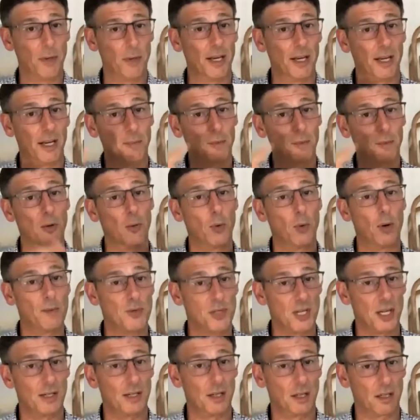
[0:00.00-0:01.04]
getting them to the
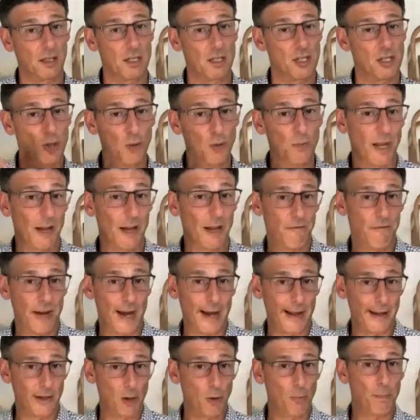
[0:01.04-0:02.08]
website to consume that
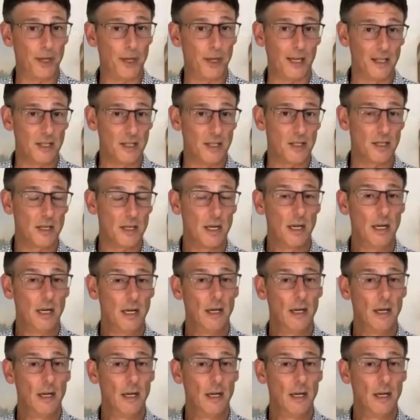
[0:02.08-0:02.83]
value piece,